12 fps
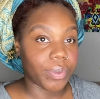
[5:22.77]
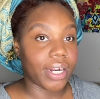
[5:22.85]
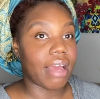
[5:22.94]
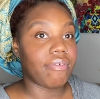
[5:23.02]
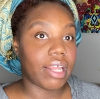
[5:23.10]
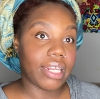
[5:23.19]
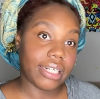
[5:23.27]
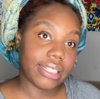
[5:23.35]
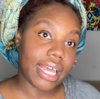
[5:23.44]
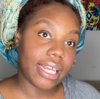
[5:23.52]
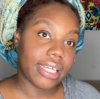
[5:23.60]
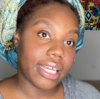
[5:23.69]
when I finally
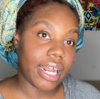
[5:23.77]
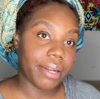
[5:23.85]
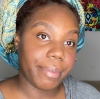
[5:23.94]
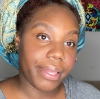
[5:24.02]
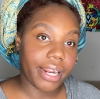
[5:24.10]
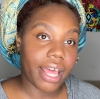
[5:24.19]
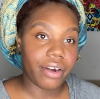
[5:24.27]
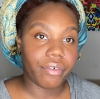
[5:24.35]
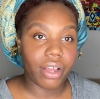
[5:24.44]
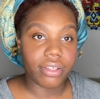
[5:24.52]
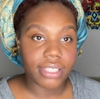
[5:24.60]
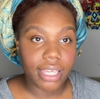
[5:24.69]
decide to get out of bed at
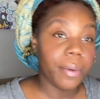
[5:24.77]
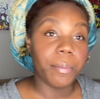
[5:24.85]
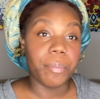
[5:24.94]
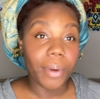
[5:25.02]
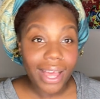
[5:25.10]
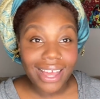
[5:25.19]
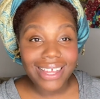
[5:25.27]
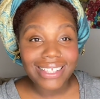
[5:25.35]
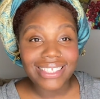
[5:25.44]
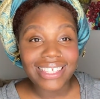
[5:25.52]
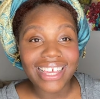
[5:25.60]
around 10. But